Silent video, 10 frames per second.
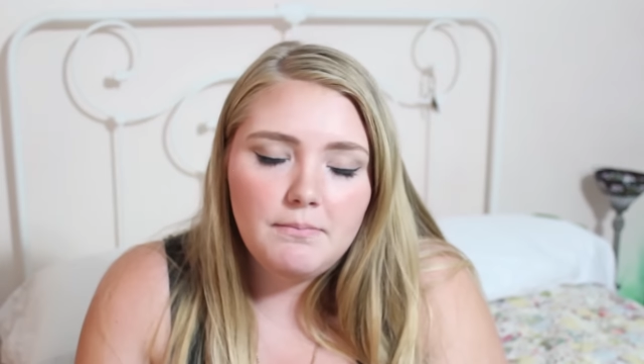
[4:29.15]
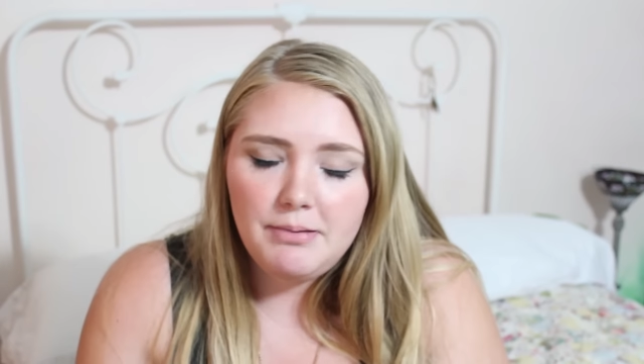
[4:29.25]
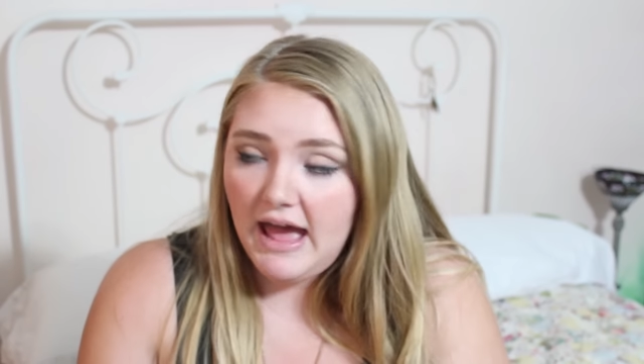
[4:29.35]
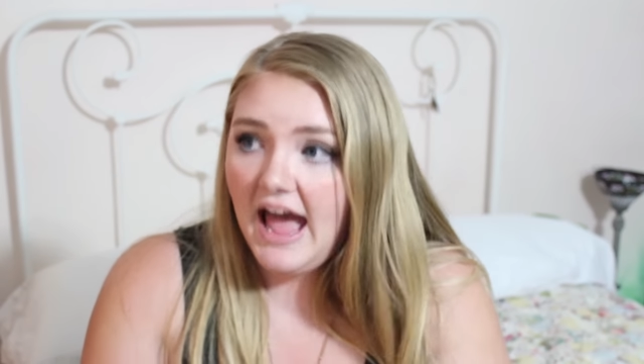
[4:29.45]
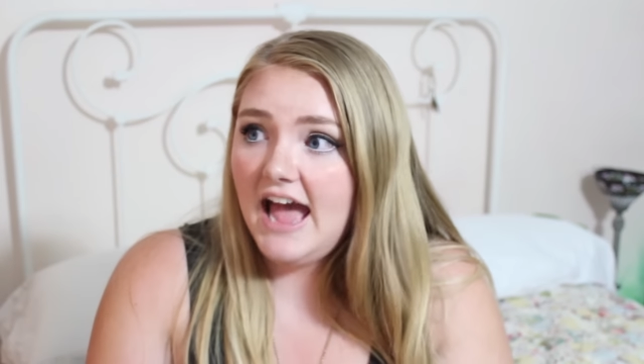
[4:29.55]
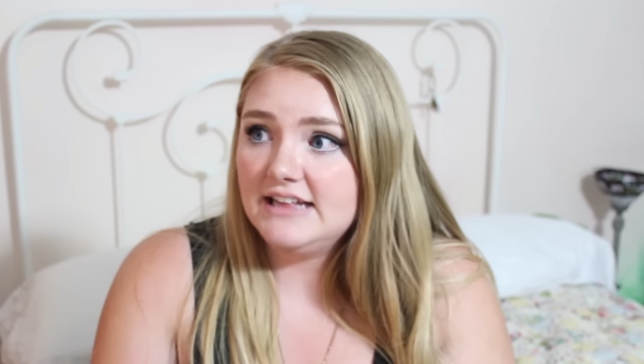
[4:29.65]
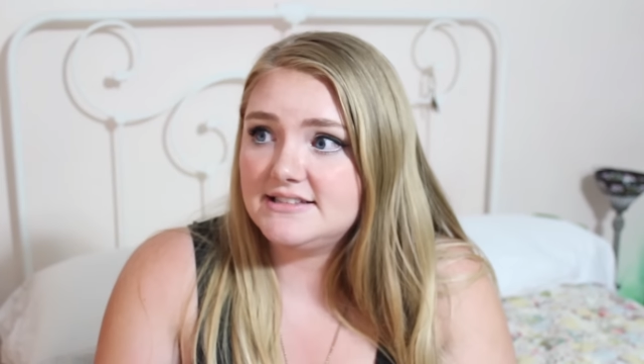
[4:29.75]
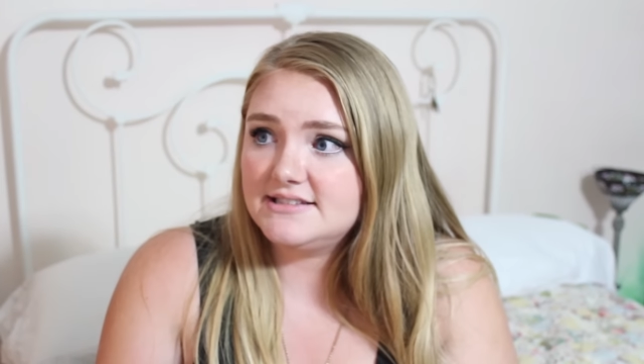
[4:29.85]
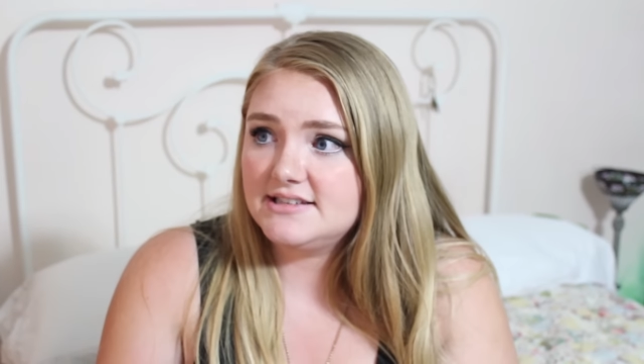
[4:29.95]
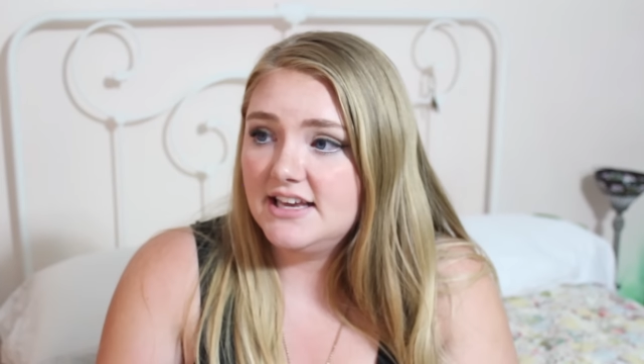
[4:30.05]

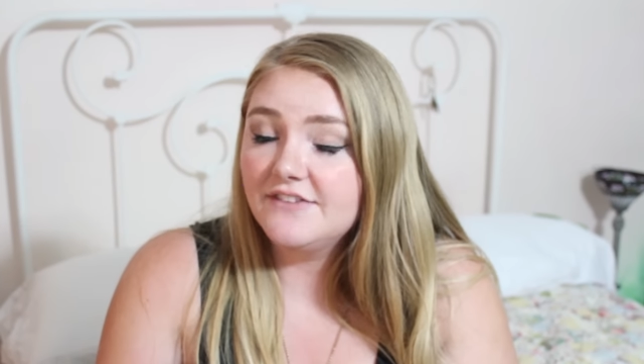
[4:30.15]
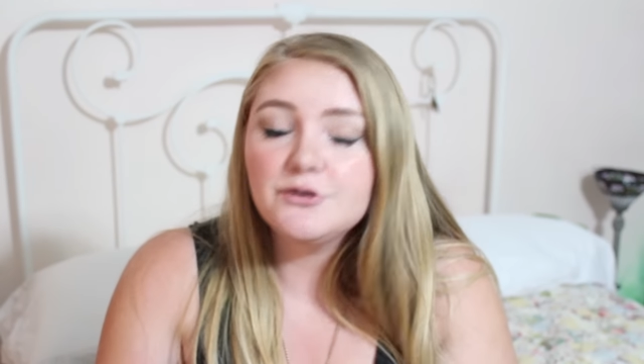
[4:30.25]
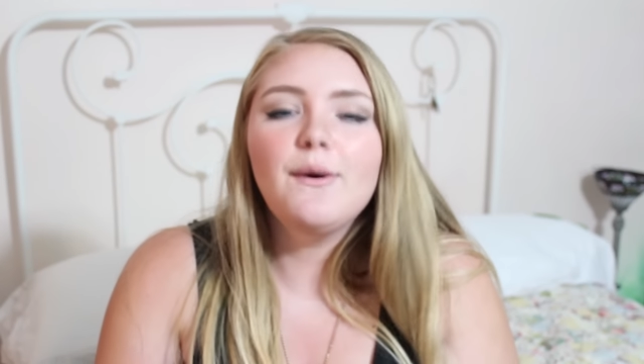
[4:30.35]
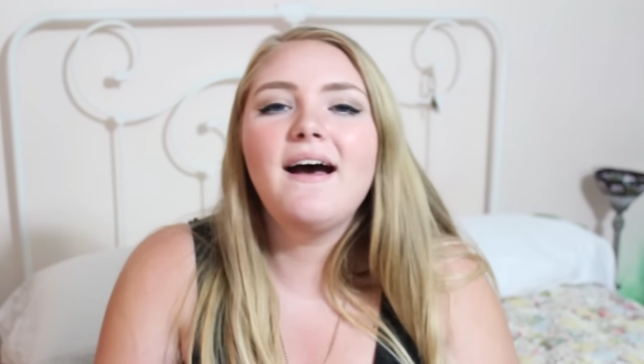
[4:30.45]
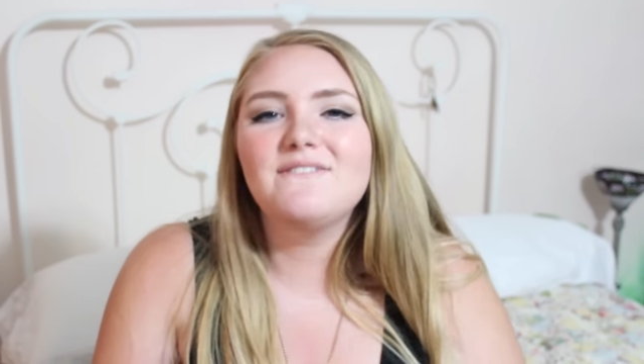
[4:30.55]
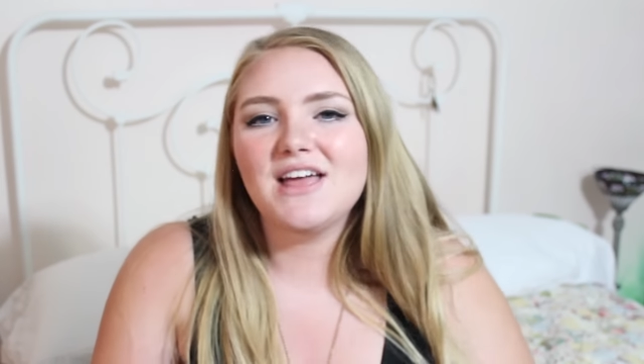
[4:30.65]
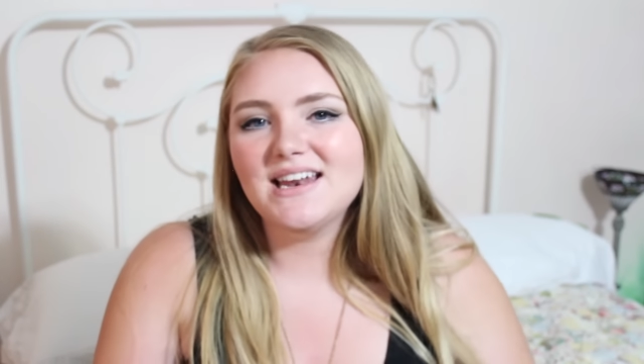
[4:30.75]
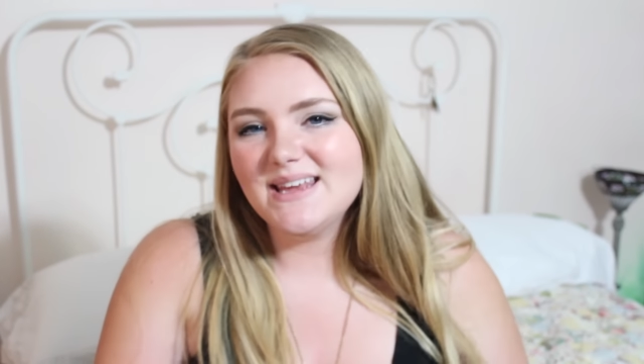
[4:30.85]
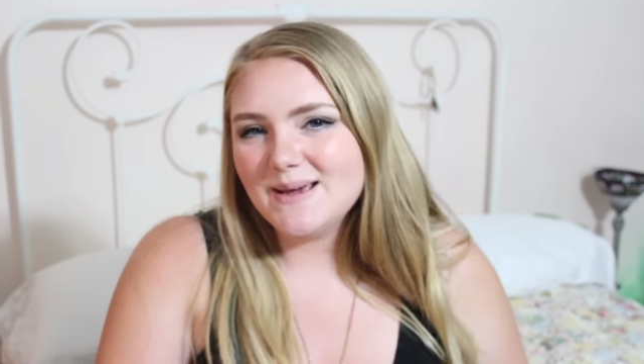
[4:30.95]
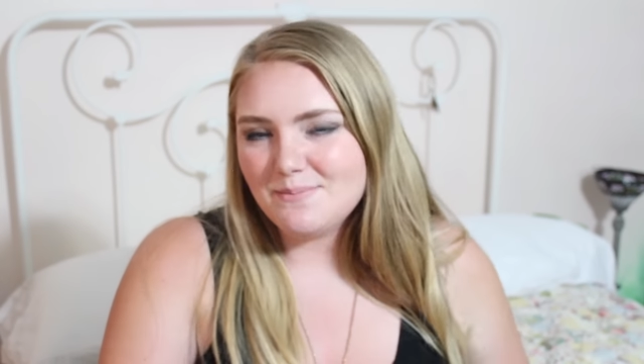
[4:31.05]
pets. If you have
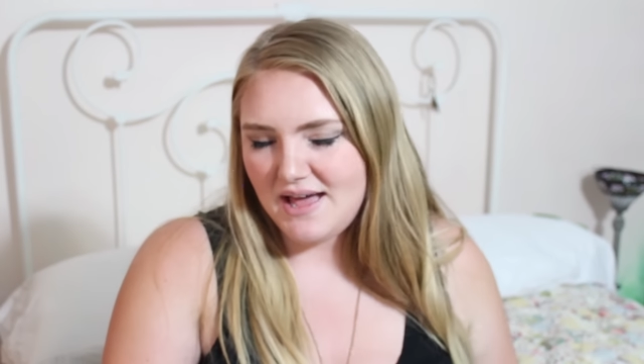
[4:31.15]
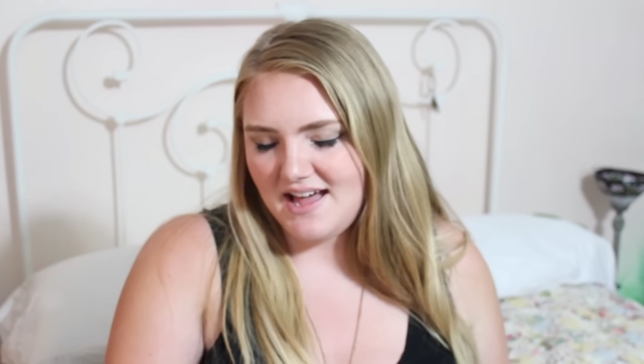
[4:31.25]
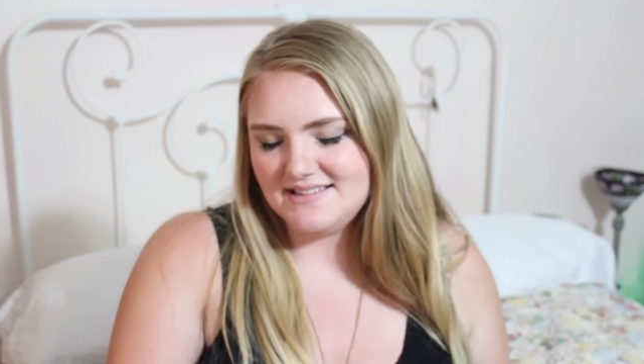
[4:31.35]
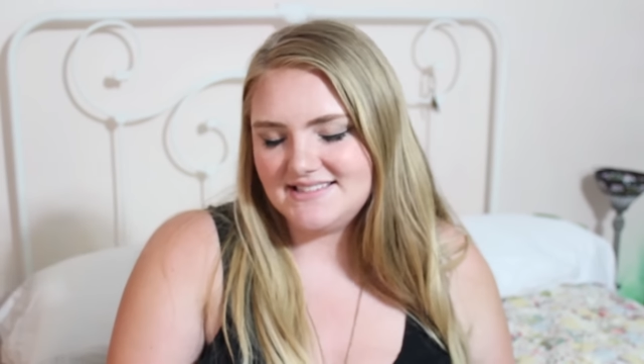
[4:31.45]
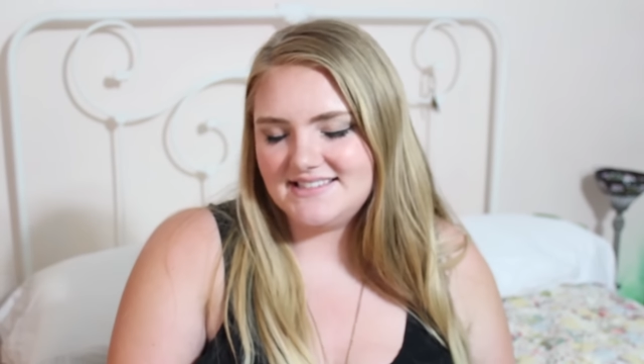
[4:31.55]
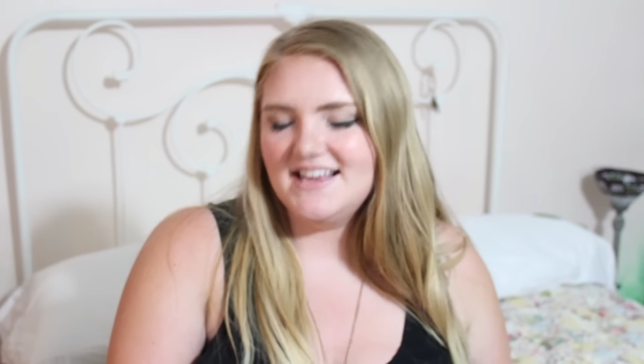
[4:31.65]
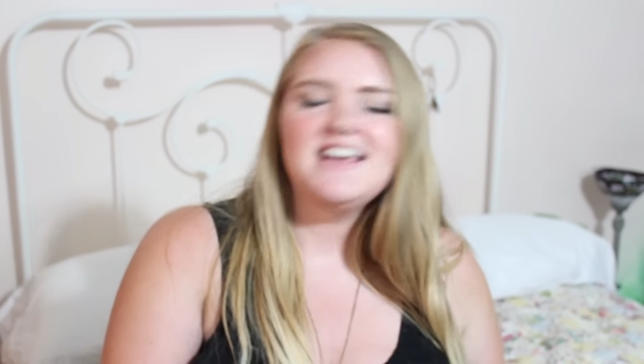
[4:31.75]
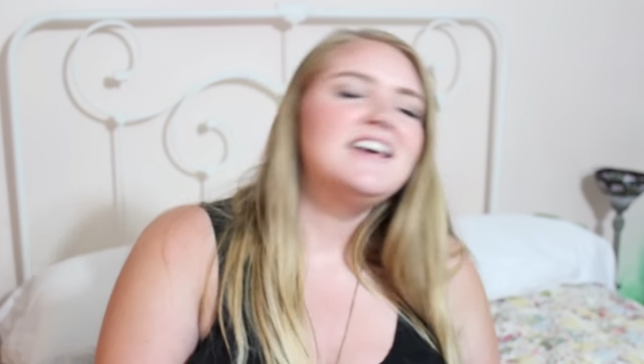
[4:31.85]
any pets.